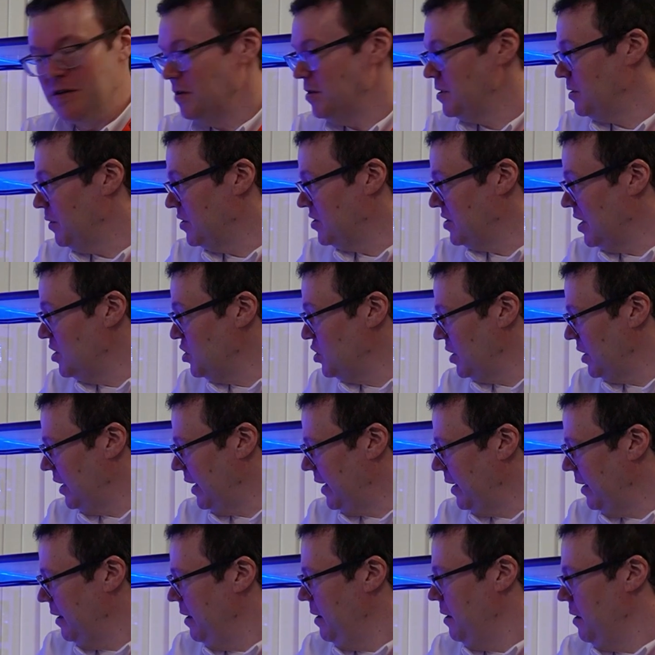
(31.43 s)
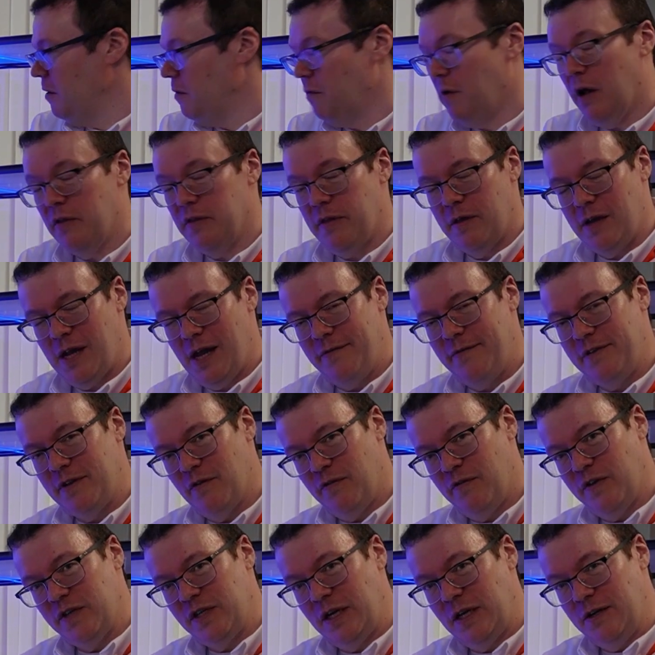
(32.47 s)
So essentially, rather than having to
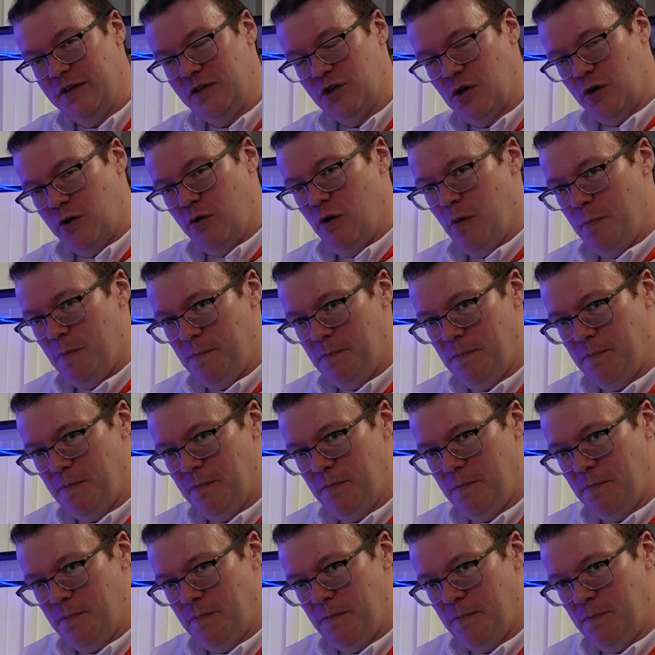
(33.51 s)
physically screw